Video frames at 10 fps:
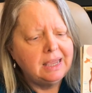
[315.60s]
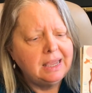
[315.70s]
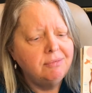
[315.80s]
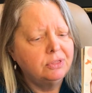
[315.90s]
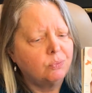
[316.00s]

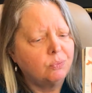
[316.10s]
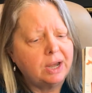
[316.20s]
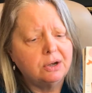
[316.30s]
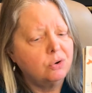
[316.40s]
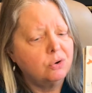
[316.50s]
Even the
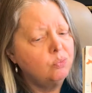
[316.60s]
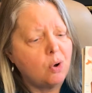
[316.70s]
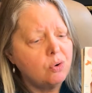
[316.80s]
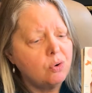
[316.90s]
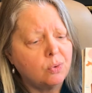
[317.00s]
reindeer who
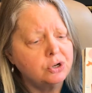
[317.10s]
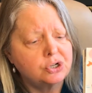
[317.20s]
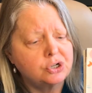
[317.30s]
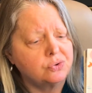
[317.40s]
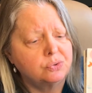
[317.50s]
weren't
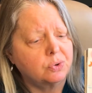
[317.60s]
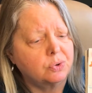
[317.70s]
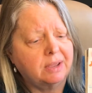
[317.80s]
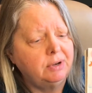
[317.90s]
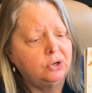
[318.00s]
chosen were
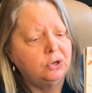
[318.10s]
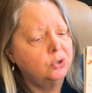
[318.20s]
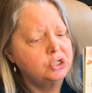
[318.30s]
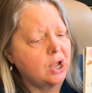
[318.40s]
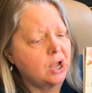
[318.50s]
given
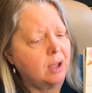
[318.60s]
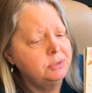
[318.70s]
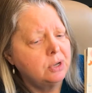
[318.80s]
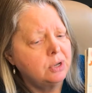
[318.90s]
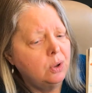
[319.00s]
good
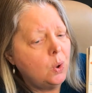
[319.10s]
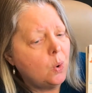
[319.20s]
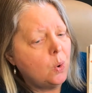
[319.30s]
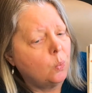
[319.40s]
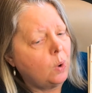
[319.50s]
jobs.
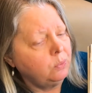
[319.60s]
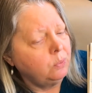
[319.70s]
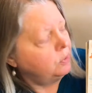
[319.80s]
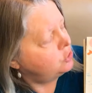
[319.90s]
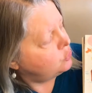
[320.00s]

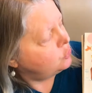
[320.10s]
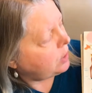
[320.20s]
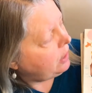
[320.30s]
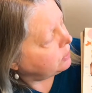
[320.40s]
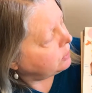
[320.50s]
One was to
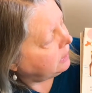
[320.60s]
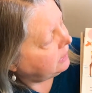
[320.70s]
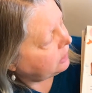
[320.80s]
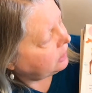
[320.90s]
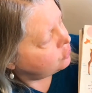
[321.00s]
try out
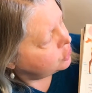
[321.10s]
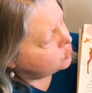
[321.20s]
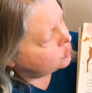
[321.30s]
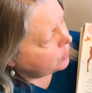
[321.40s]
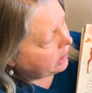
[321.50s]
electric
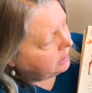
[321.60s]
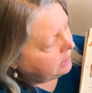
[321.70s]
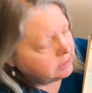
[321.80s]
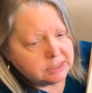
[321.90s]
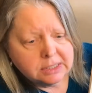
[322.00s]

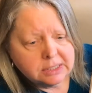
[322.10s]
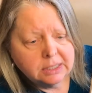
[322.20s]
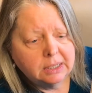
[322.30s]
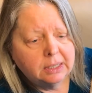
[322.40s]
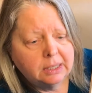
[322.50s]
trains,
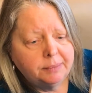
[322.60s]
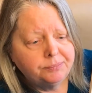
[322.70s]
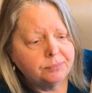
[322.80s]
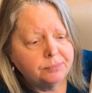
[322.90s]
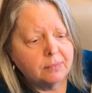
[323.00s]

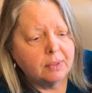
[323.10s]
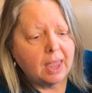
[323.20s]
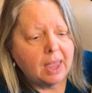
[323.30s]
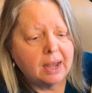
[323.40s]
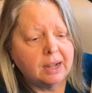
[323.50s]

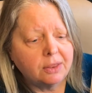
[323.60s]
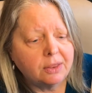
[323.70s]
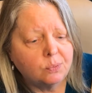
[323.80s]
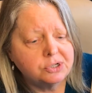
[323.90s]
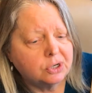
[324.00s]
and
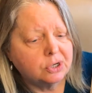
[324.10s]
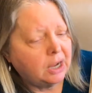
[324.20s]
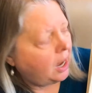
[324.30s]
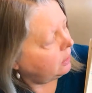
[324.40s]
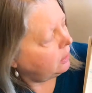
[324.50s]
another was to
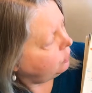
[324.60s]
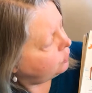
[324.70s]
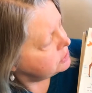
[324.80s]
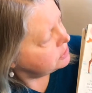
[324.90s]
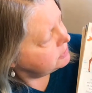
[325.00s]
cuddle
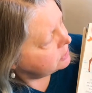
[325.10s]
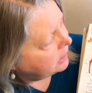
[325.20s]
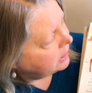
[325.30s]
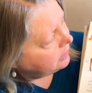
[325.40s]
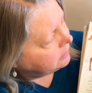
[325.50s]
Christmas
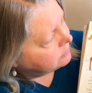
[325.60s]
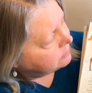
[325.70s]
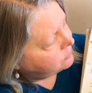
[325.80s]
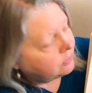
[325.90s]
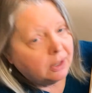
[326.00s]

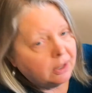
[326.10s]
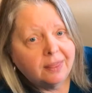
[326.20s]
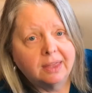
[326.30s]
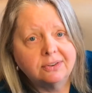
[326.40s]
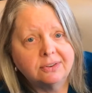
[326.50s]
kittens.
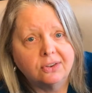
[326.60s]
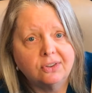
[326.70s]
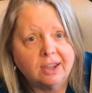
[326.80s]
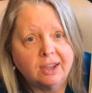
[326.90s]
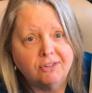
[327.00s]
That
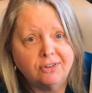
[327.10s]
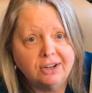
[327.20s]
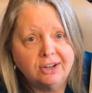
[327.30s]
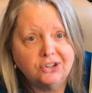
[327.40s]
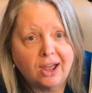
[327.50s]
sounds like a
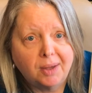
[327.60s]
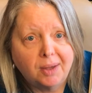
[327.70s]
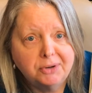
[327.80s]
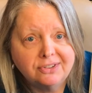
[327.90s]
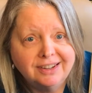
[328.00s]
fun
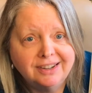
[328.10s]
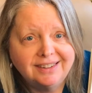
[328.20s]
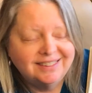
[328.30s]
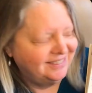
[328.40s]
job, doesn't it?